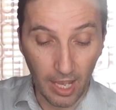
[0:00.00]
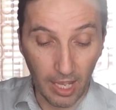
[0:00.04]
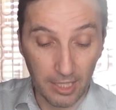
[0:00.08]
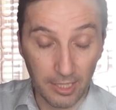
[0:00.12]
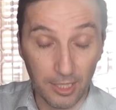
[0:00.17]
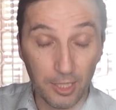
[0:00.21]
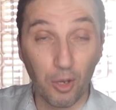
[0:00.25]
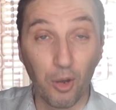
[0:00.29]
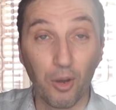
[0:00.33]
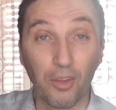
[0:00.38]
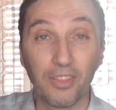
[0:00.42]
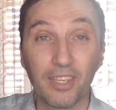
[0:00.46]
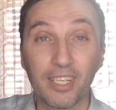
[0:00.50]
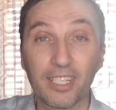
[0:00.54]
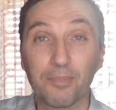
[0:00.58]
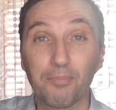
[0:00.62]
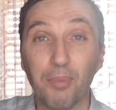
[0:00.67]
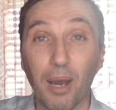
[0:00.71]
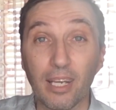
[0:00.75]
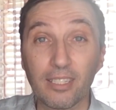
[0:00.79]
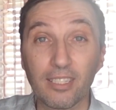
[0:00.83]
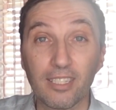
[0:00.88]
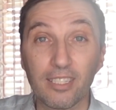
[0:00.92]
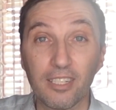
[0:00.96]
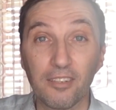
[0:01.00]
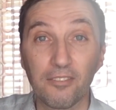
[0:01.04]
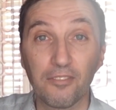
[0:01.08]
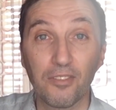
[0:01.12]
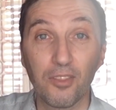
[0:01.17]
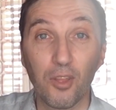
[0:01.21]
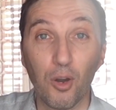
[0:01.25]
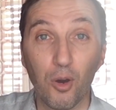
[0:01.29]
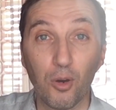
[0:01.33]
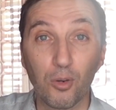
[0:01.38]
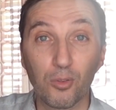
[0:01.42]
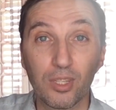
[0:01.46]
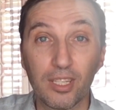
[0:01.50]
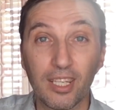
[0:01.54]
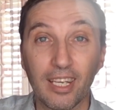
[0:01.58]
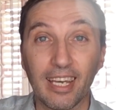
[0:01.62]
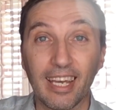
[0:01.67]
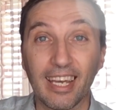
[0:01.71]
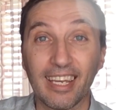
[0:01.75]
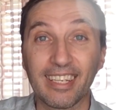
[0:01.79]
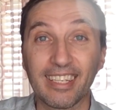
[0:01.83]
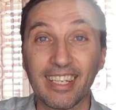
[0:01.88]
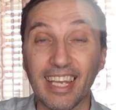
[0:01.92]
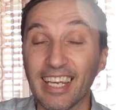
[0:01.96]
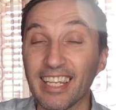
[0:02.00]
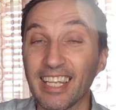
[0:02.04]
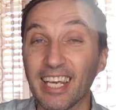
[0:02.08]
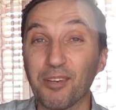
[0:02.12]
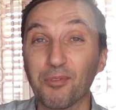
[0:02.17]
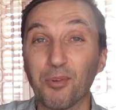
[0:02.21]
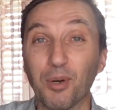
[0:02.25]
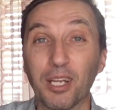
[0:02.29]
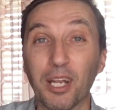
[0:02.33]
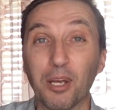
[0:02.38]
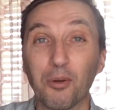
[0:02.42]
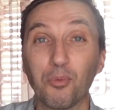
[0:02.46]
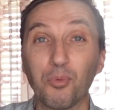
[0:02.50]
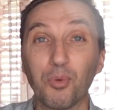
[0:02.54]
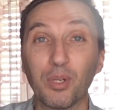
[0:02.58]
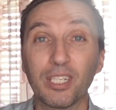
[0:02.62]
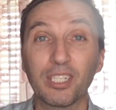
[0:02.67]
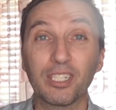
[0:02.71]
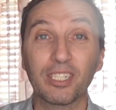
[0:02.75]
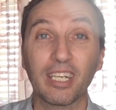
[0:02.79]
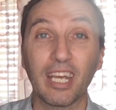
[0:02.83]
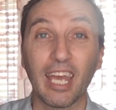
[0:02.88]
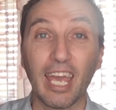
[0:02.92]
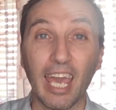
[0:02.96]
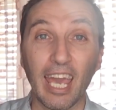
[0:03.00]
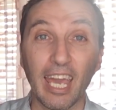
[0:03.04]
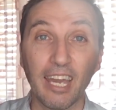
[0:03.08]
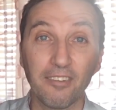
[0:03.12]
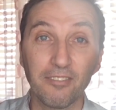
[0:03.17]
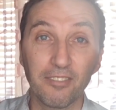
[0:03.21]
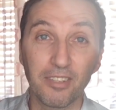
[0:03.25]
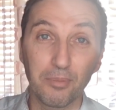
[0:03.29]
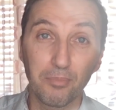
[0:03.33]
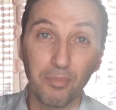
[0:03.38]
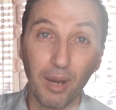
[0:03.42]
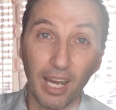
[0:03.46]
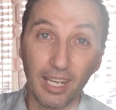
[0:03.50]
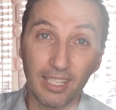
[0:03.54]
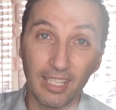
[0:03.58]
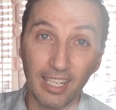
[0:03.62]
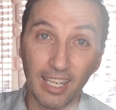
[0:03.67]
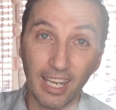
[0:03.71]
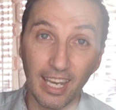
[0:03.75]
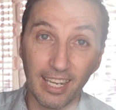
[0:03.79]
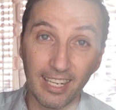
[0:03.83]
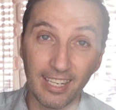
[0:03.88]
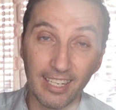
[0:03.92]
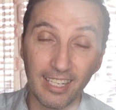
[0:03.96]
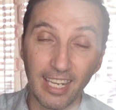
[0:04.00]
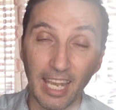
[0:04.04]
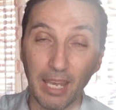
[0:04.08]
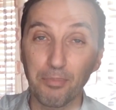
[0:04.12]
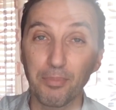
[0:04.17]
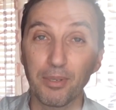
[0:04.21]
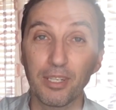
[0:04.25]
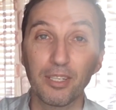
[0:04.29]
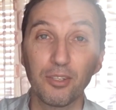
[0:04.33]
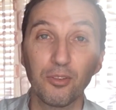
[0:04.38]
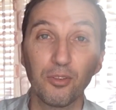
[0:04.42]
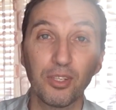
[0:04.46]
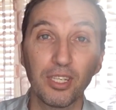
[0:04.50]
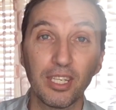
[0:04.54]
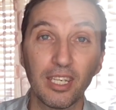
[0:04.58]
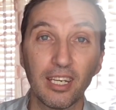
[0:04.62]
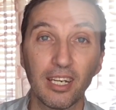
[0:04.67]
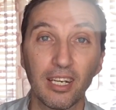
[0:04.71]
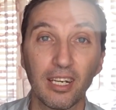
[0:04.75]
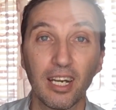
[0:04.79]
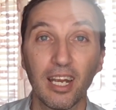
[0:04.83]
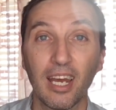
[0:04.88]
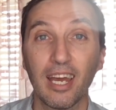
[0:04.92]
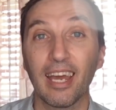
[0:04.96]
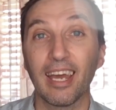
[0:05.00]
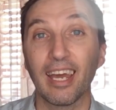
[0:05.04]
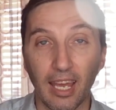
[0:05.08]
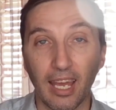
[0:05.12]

And so on this positive note, again, I want to wish everybody a happy new year.